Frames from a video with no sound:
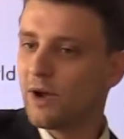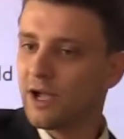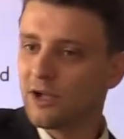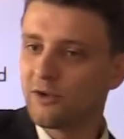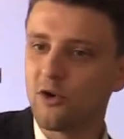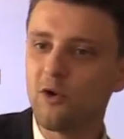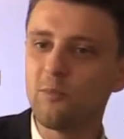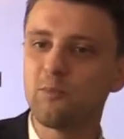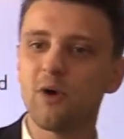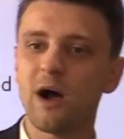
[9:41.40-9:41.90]

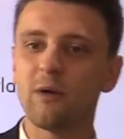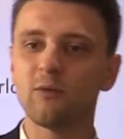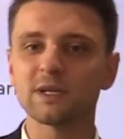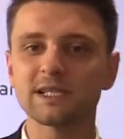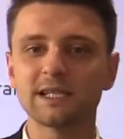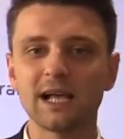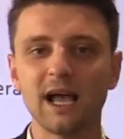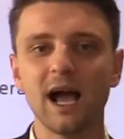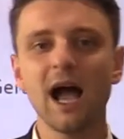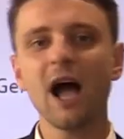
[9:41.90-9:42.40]
when group 1
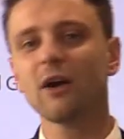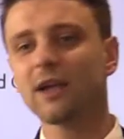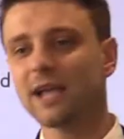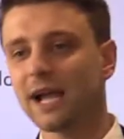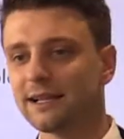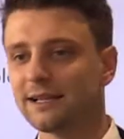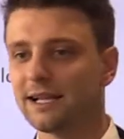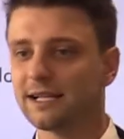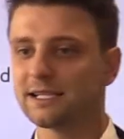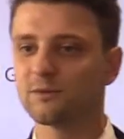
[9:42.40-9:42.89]
was like,
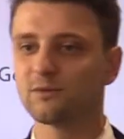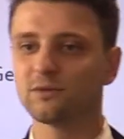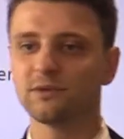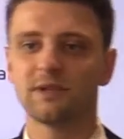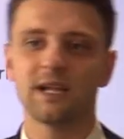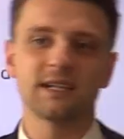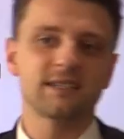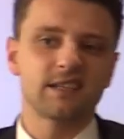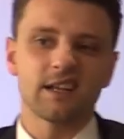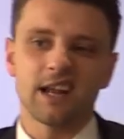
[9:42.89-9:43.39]
okay,
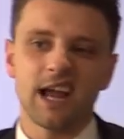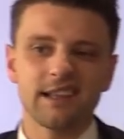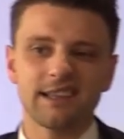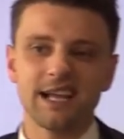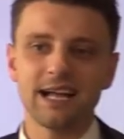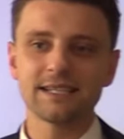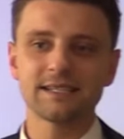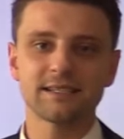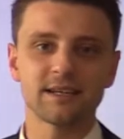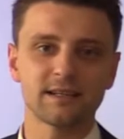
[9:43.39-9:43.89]
that's the
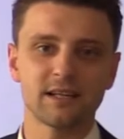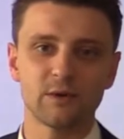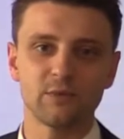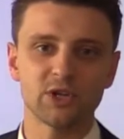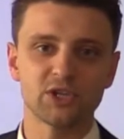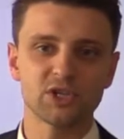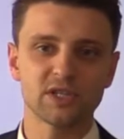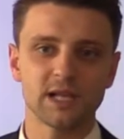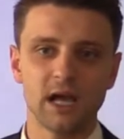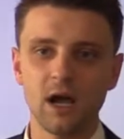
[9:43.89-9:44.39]
right answer,
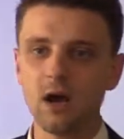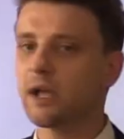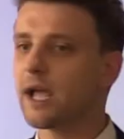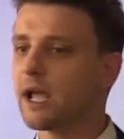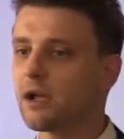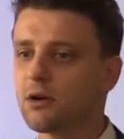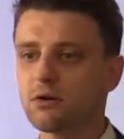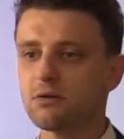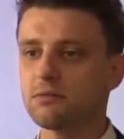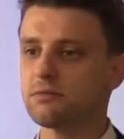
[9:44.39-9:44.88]
they were just like,
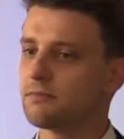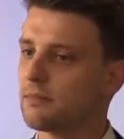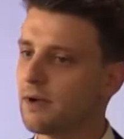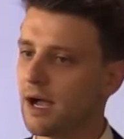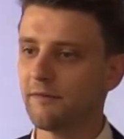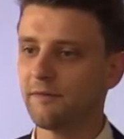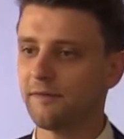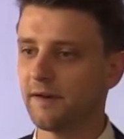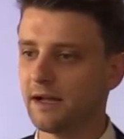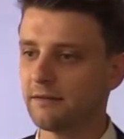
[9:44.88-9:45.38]
okay, cool,
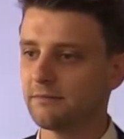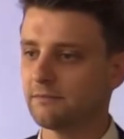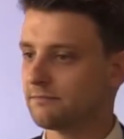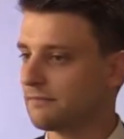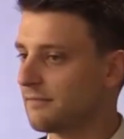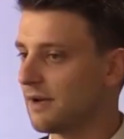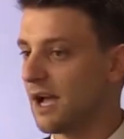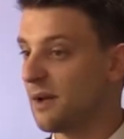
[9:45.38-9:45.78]
I'm fine.